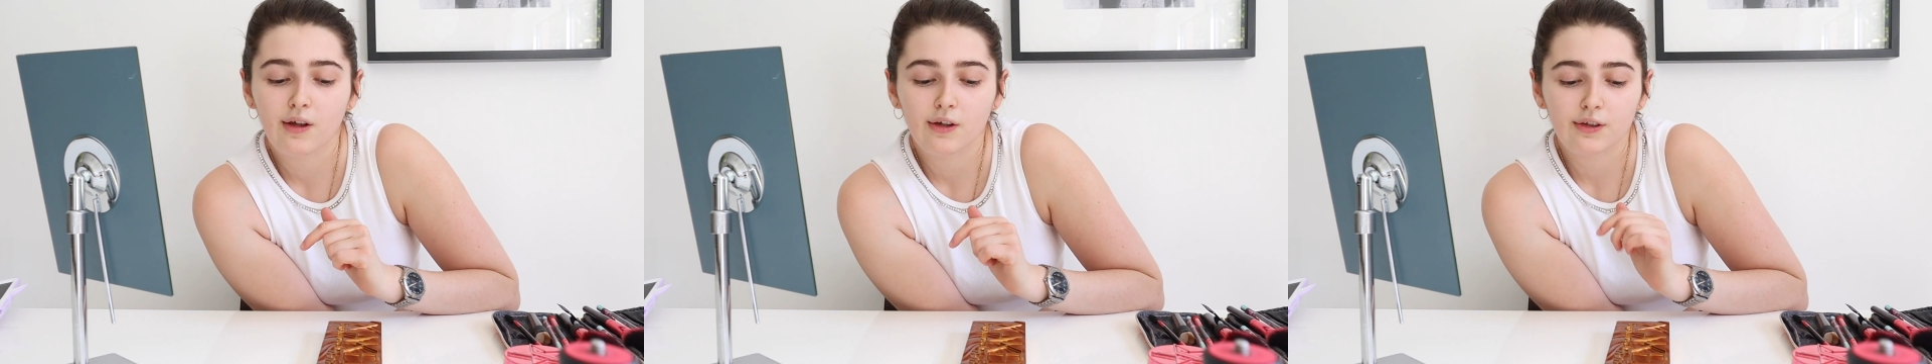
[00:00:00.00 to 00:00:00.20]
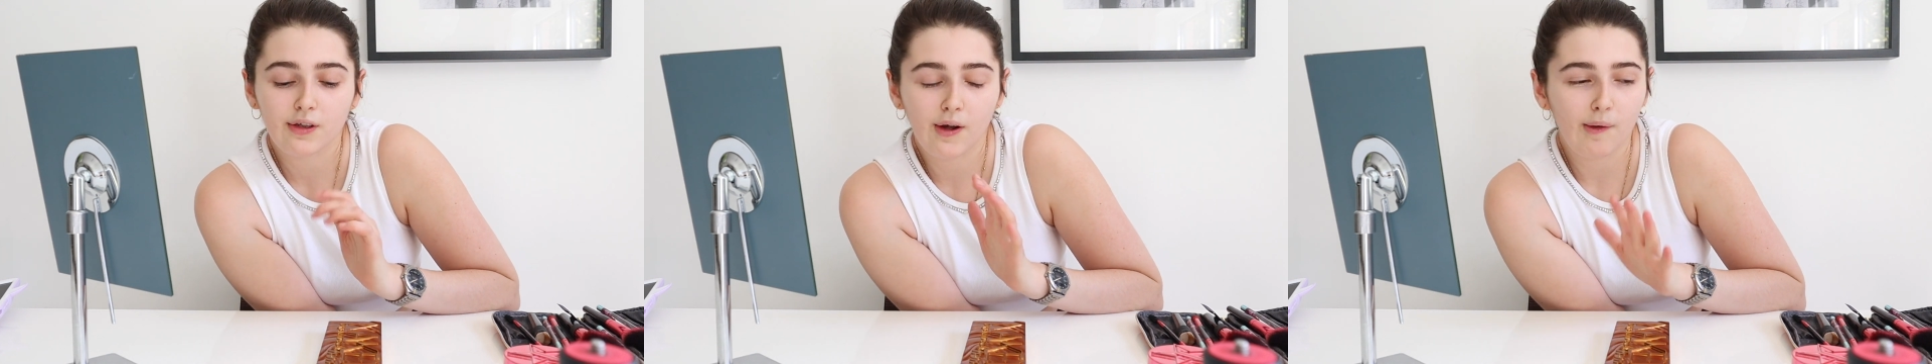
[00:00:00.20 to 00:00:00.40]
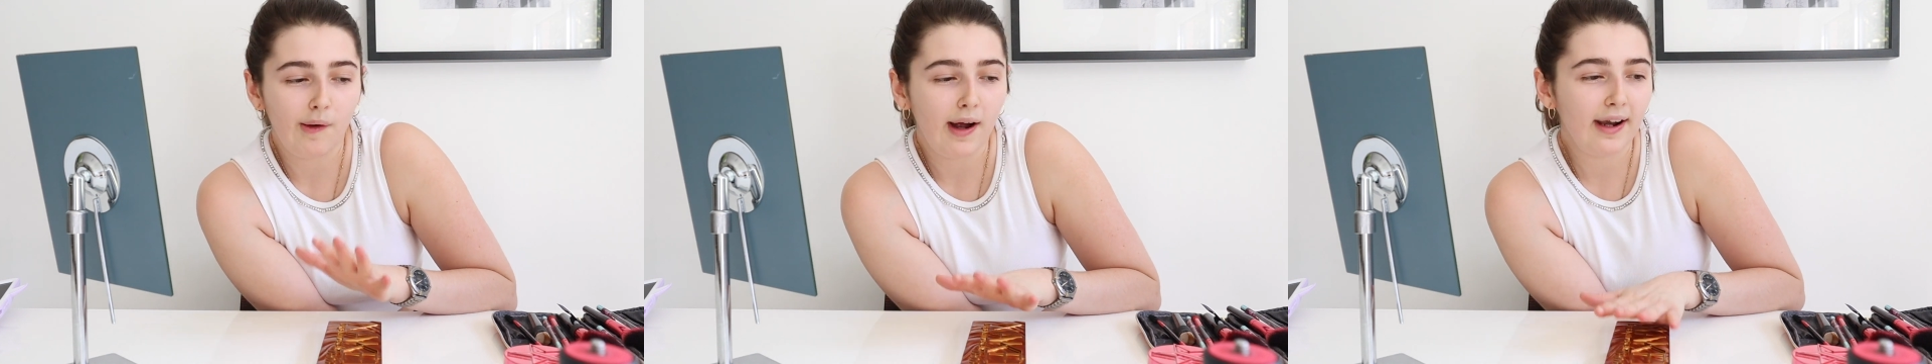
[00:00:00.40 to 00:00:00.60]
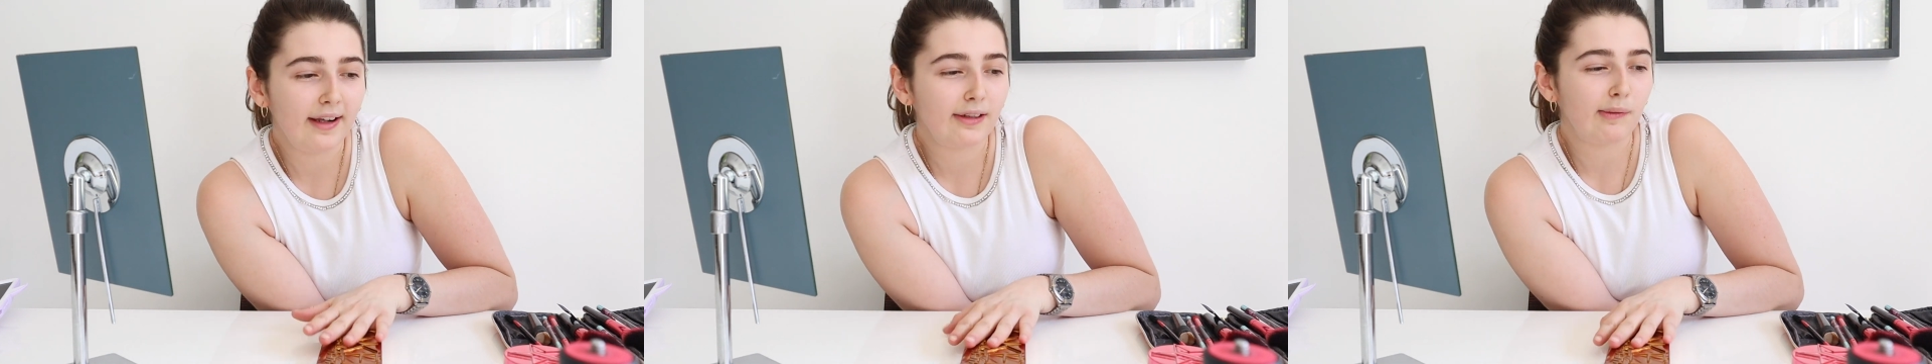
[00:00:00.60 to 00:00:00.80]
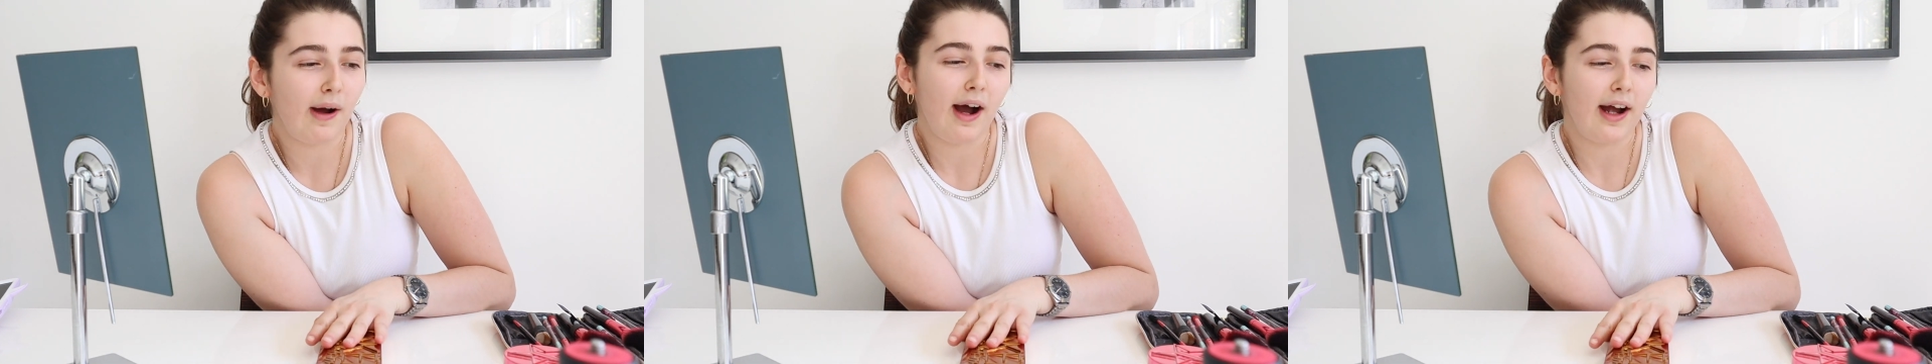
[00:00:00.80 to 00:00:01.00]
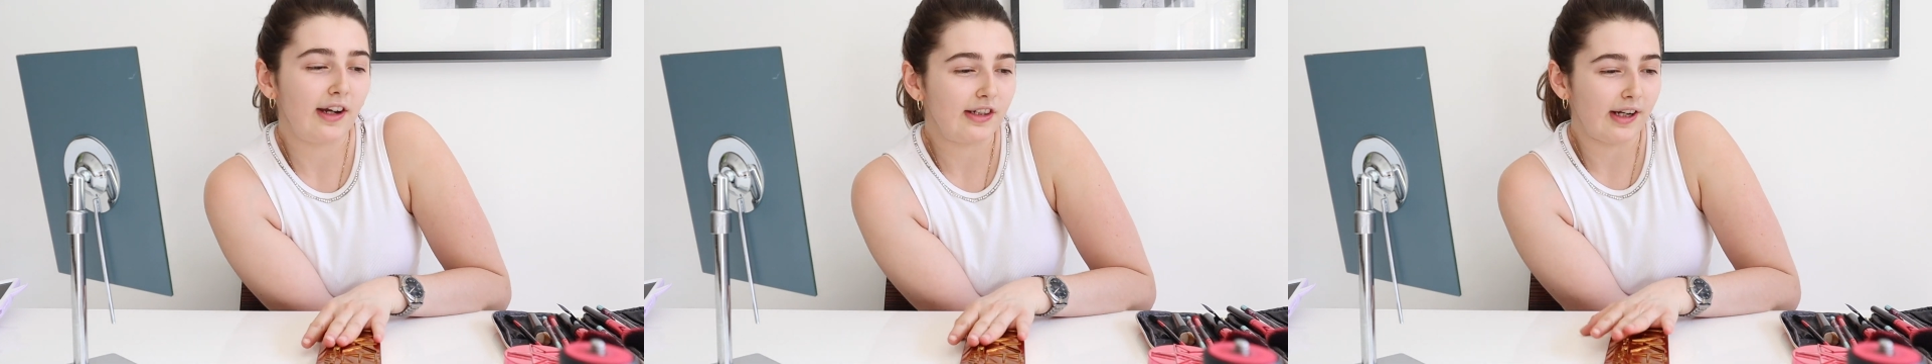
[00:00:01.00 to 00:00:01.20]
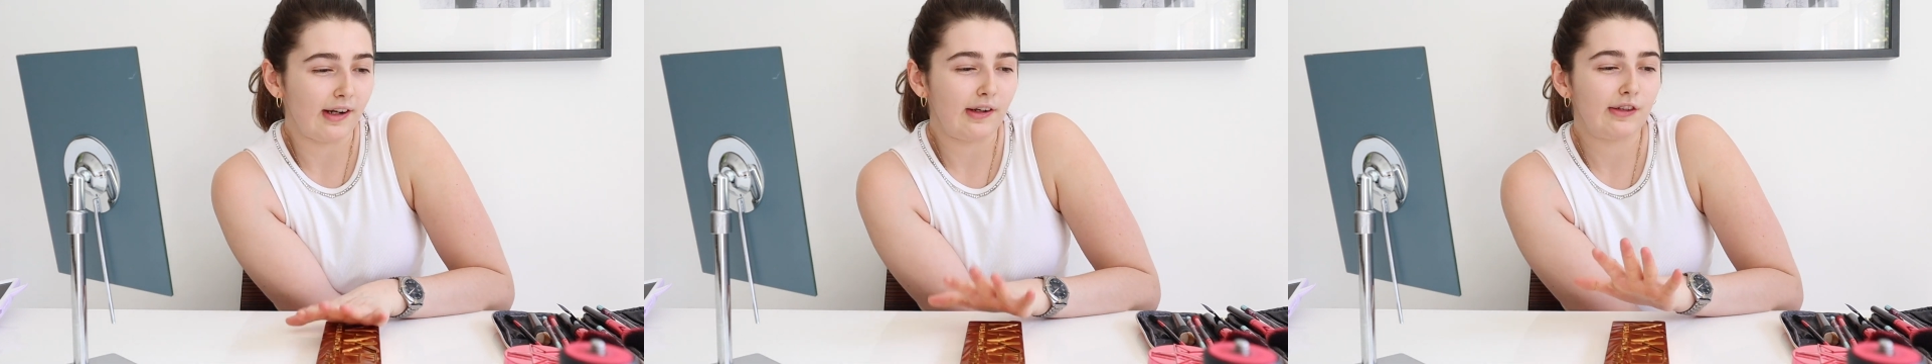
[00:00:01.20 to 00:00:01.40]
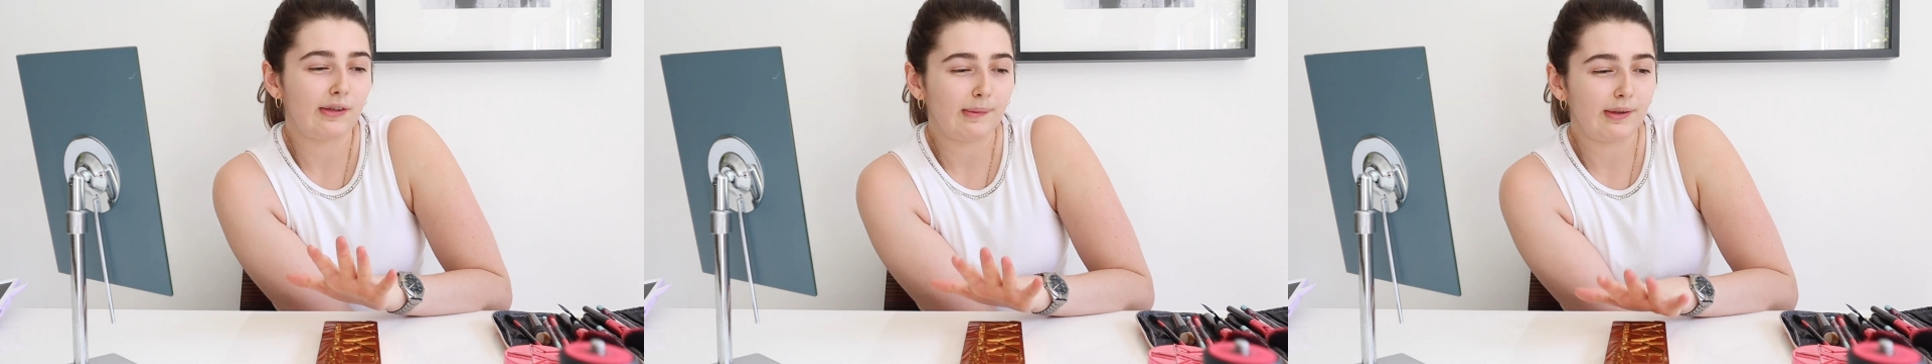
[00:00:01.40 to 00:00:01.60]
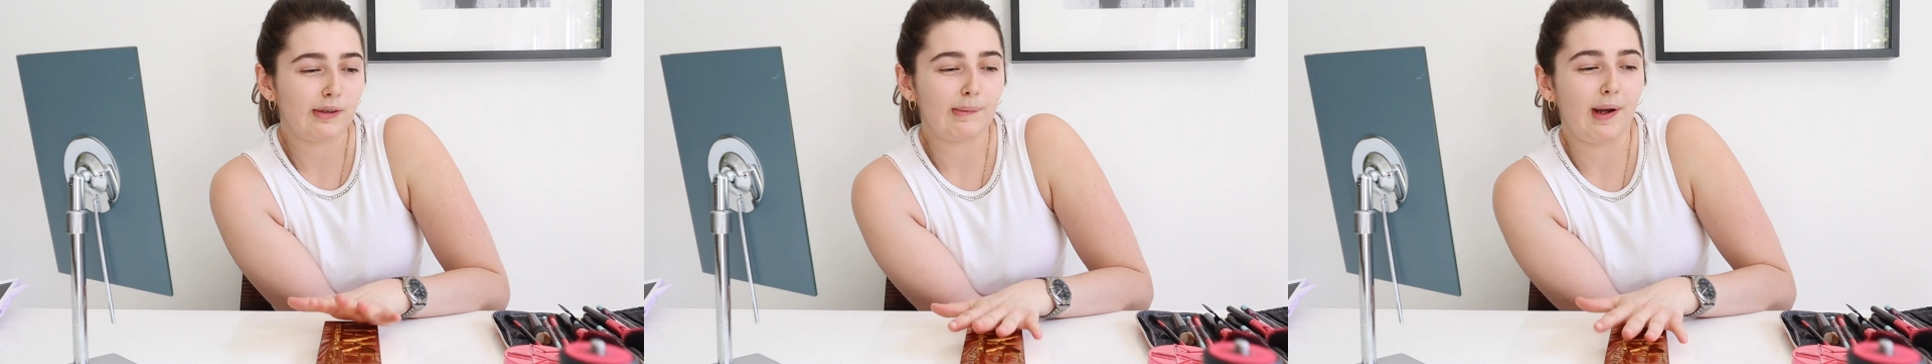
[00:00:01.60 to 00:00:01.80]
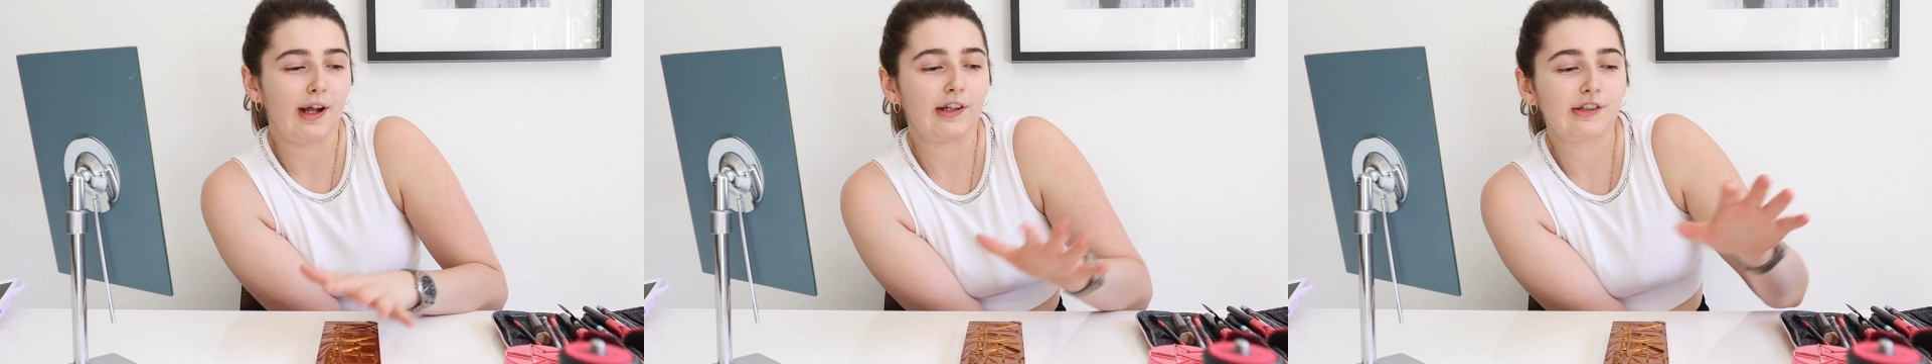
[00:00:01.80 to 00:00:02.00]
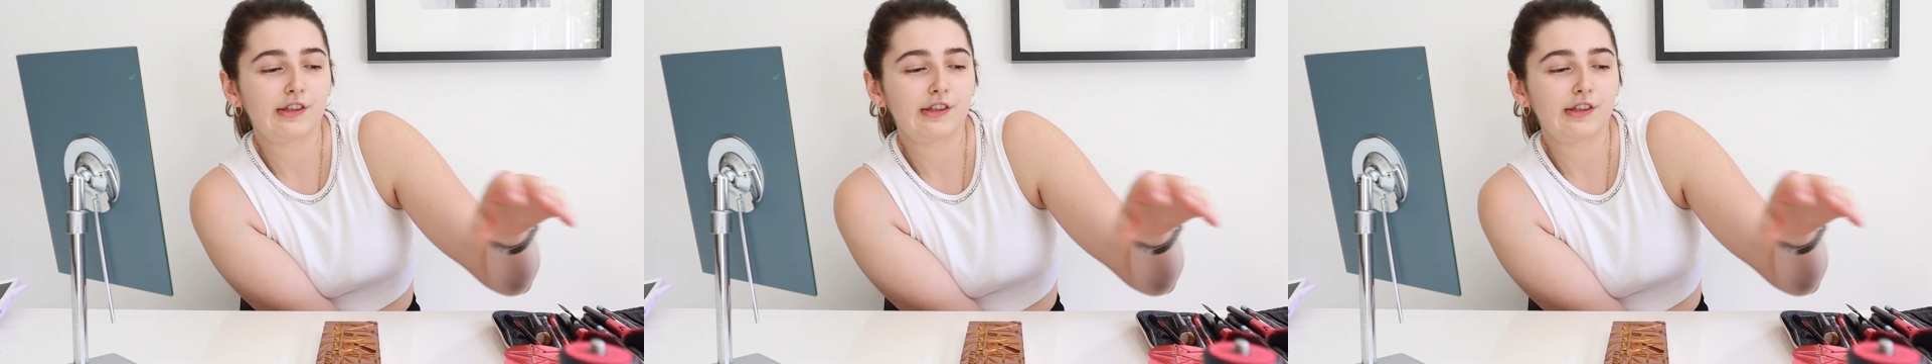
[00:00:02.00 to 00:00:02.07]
So I like to wear eyeshadow, so I'm going to do my eyes.